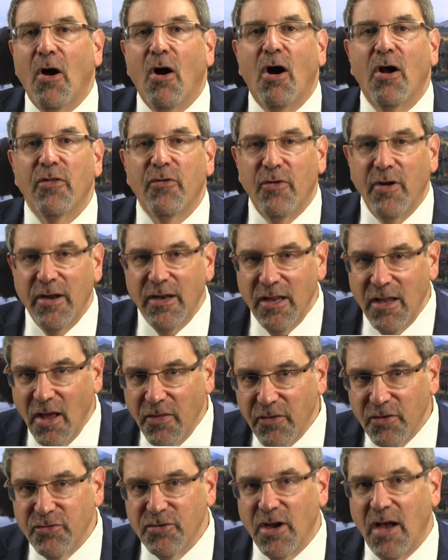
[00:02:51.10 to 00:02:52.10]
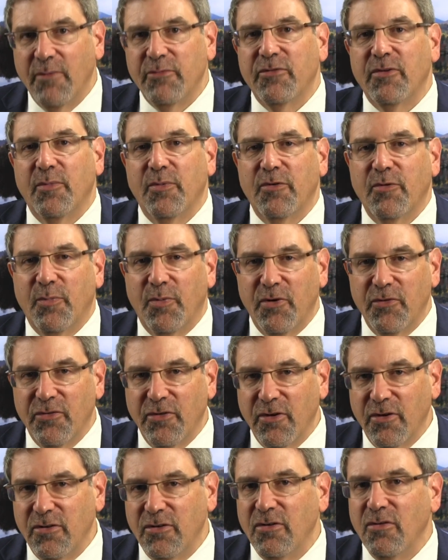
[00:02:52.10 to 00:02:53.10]
Are there any other jobs such a
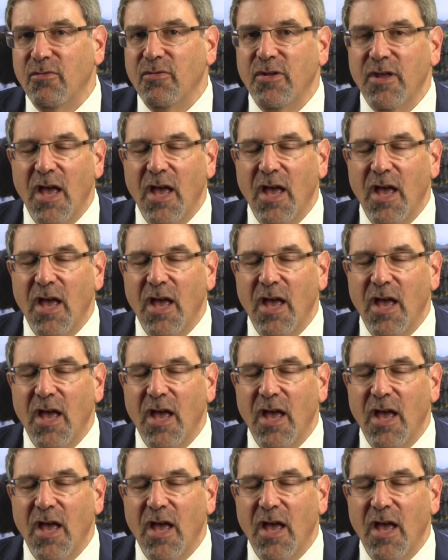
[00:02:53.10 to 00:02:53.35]
person can do?